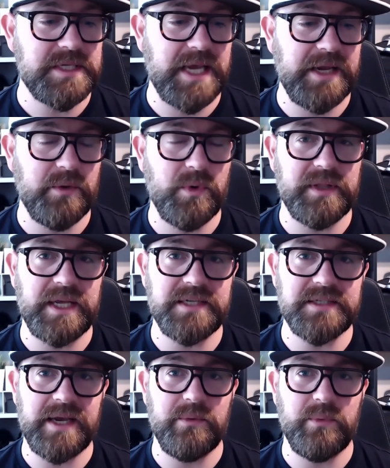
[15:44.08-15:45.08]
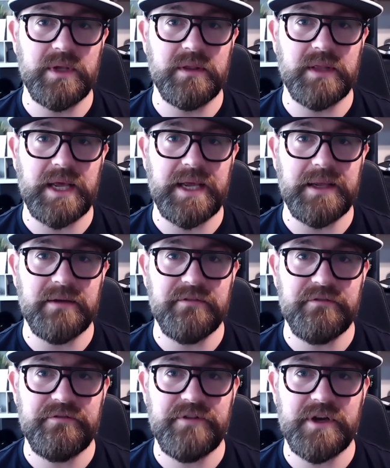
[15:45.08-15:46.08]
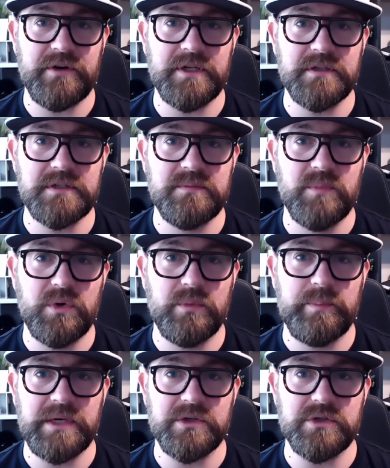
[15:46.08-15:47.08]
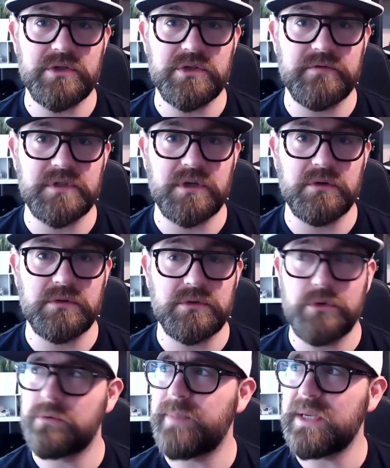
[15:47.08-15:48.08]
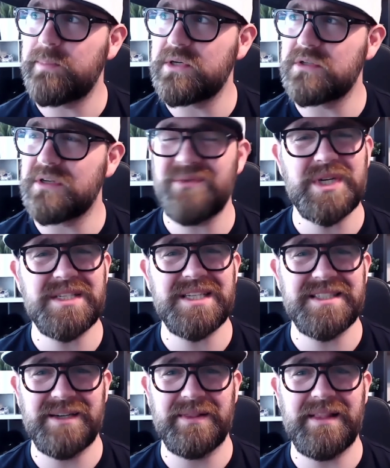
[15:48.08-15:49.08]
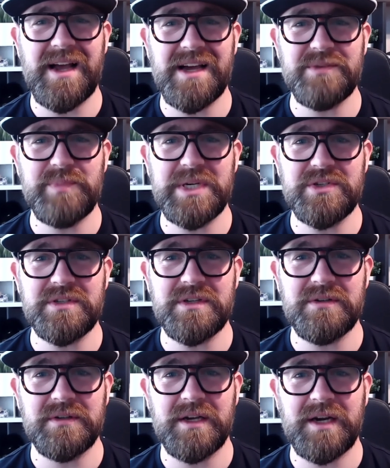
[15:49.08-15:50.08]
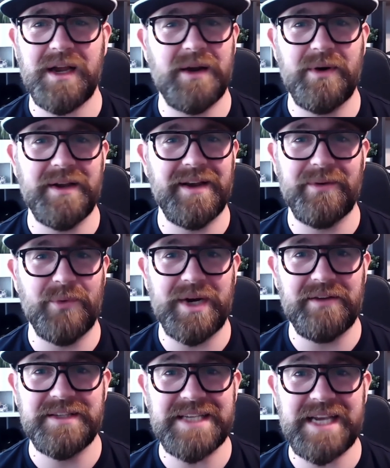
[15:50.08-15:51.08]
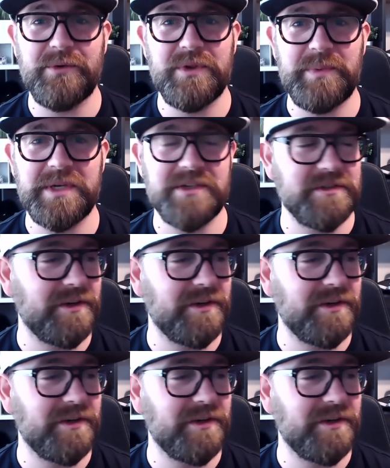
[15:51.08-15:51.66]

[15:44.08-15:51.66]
take what they say with a very small pinch of salt, or a big pinch of salt. What is it? Is it a large pinch of salt? I don't know, whatever. Take it with a pinch of